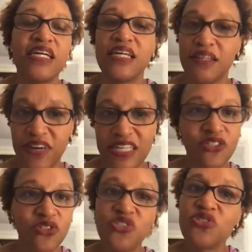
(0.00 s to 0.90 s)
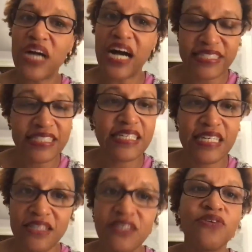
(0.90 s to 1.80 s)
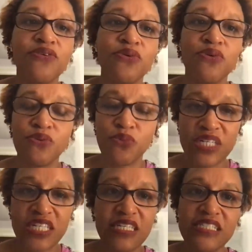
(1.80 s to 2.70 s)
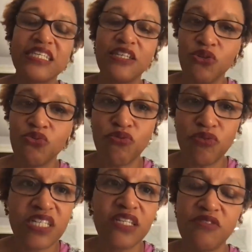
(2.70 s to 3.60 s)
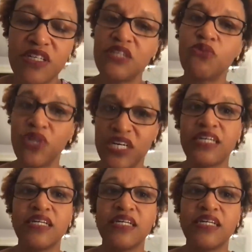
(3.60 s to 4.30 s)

And if I told you I could get you what it is that you really, really want,